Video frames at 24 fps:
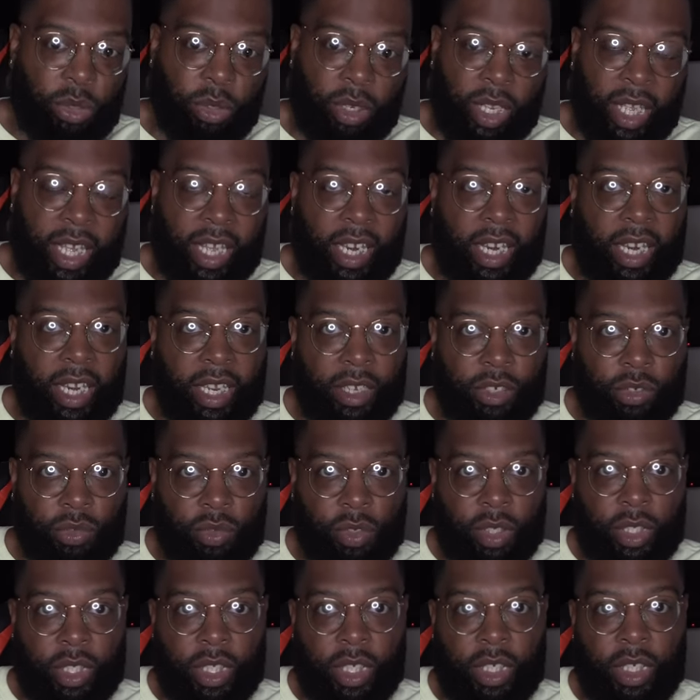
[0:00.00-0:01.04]
so they had
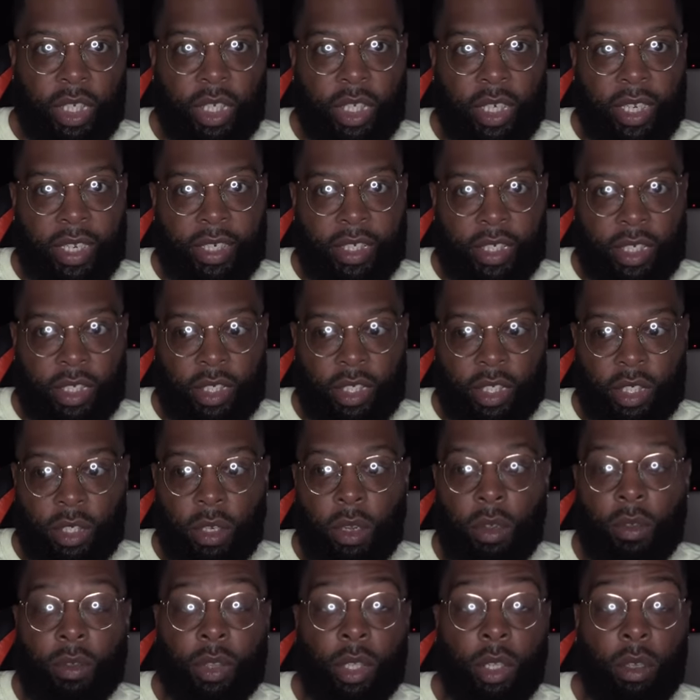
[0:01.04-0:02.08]
extras and then they just
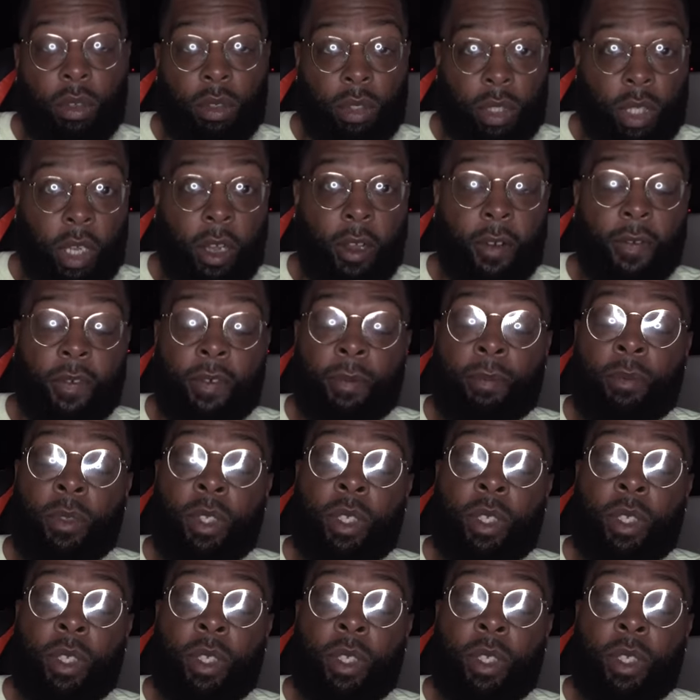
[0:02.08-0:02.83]
sold those off.